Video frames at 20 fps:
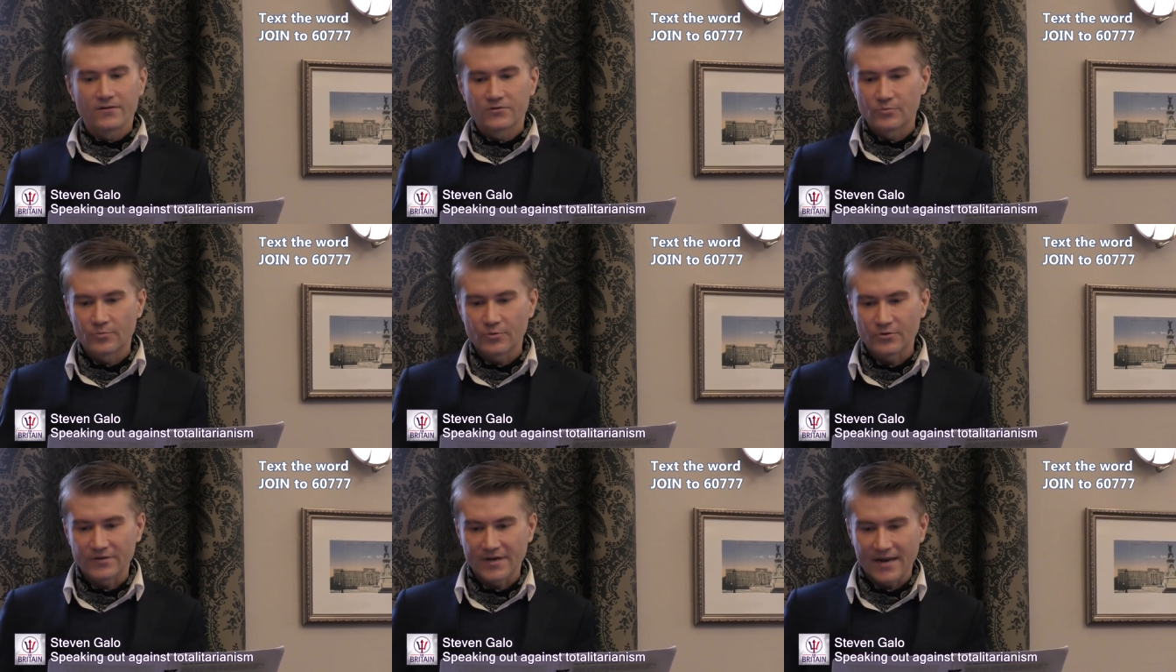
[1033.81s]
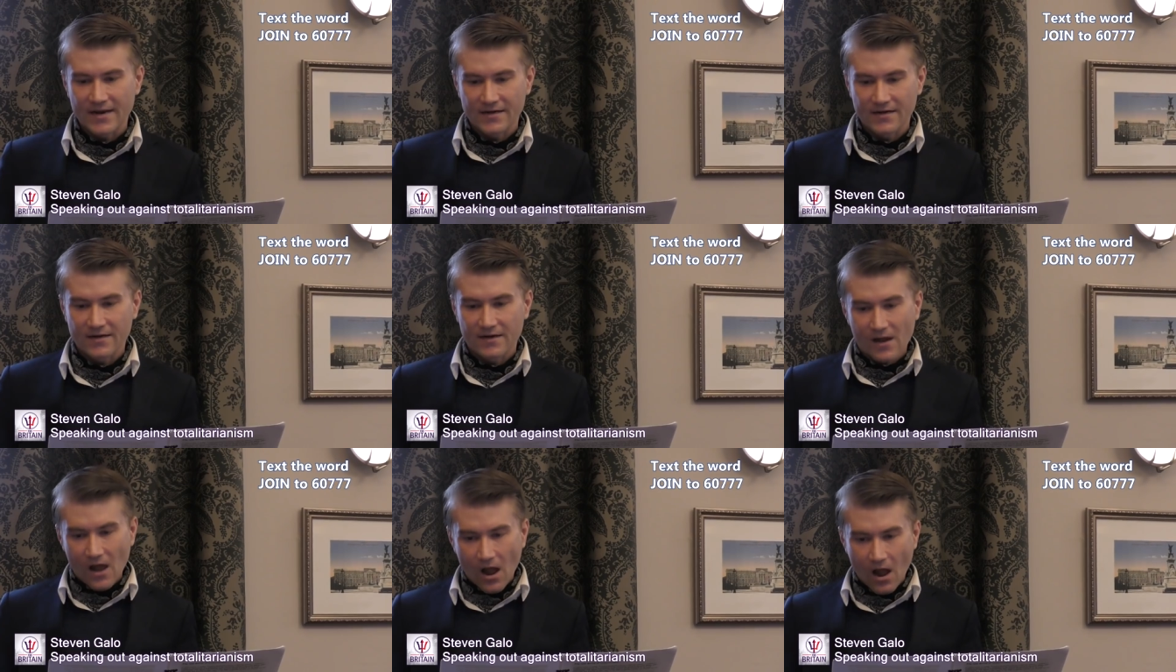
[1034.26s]
to
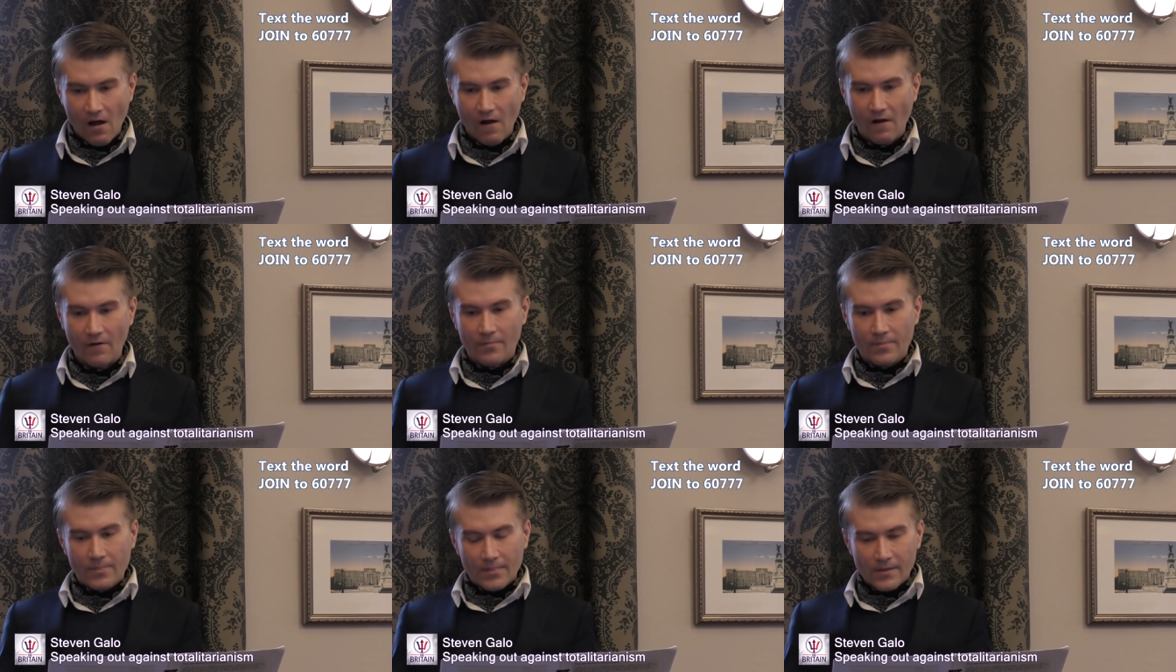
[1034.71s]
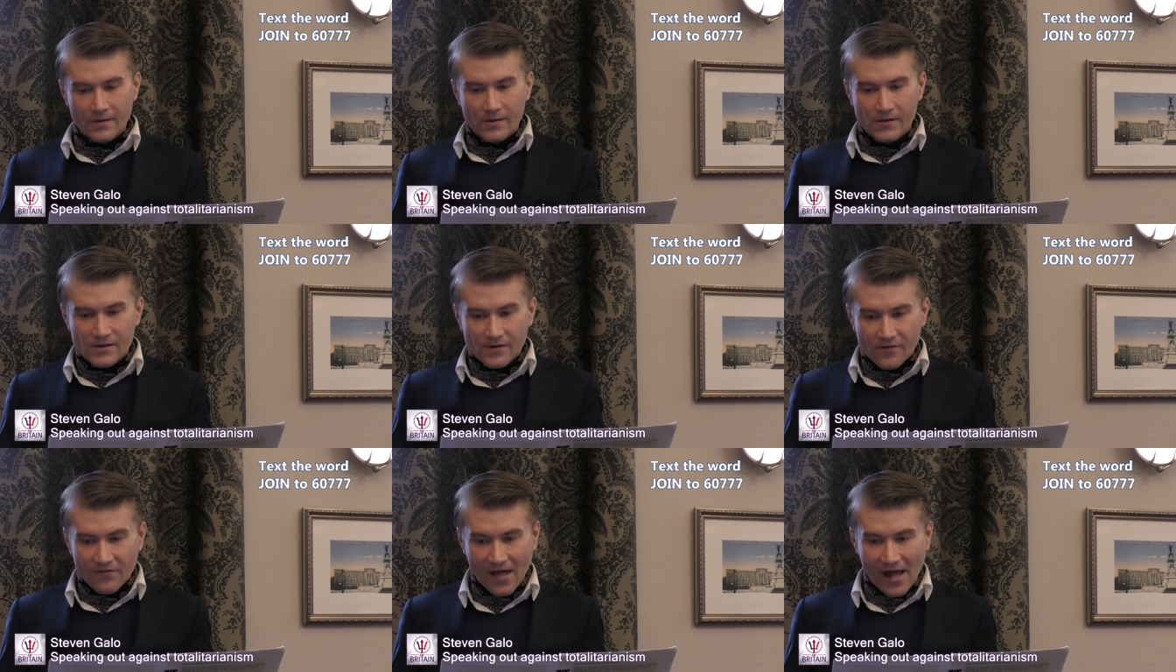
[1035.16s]
protect our
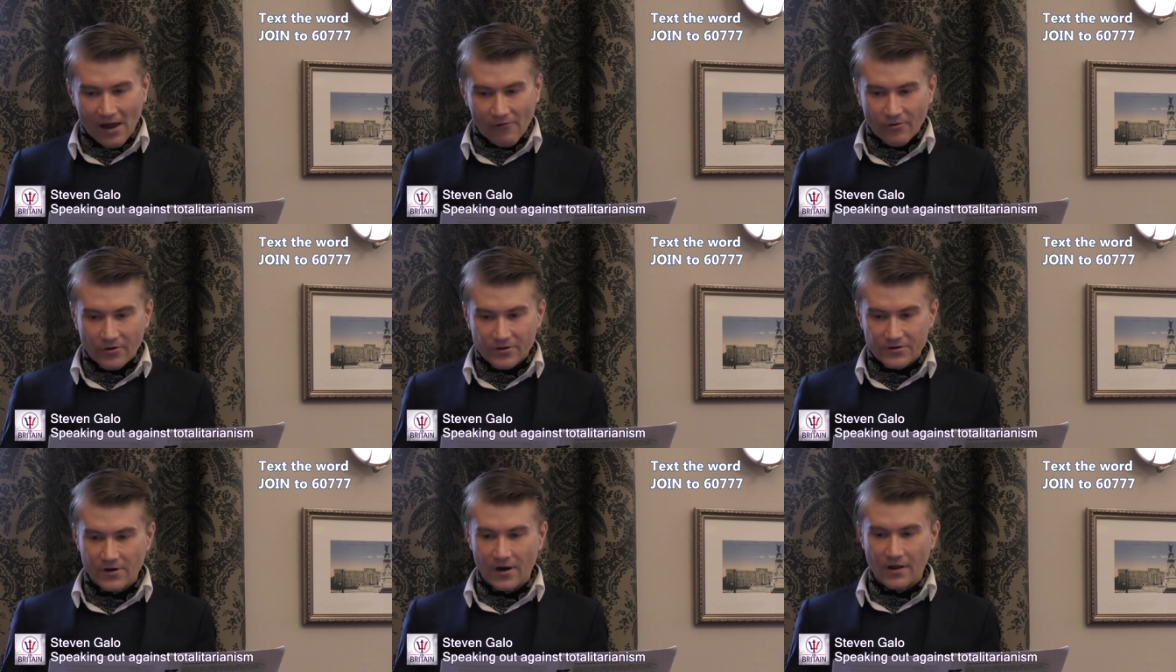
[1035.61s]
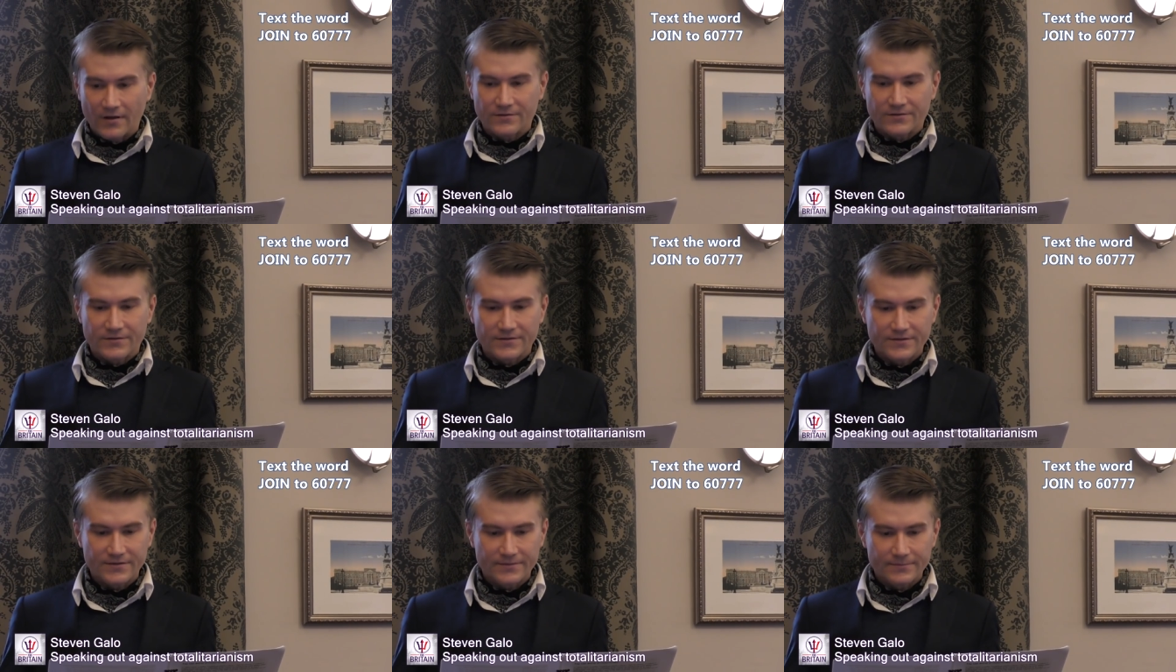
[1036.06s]
thyroid
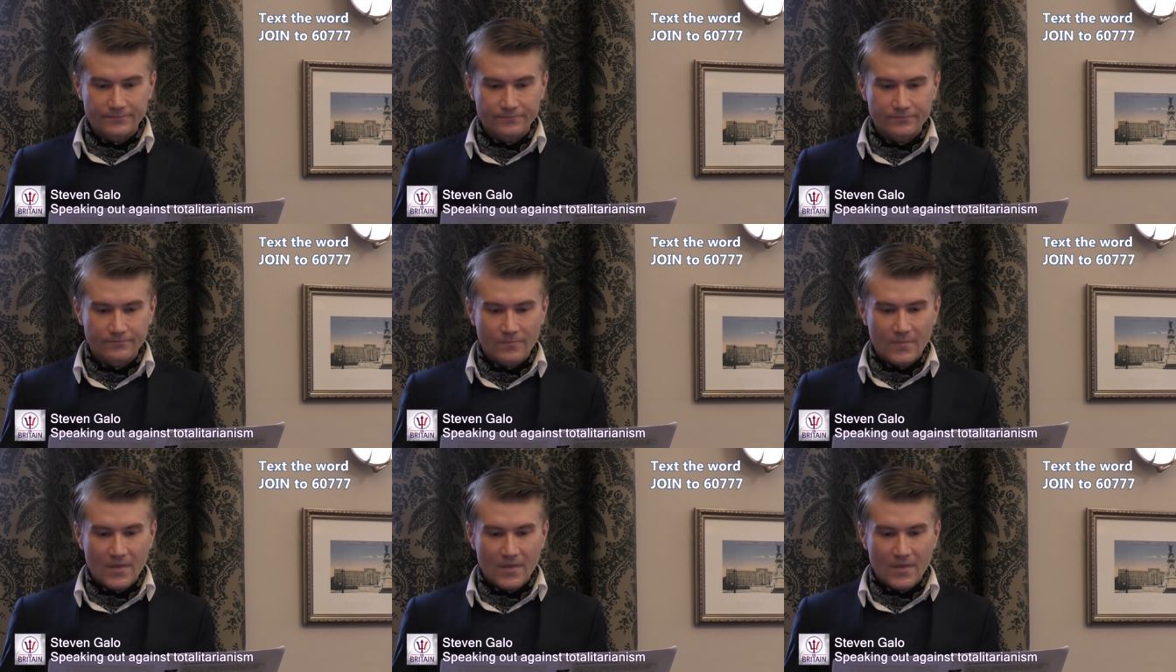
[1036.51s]
glands.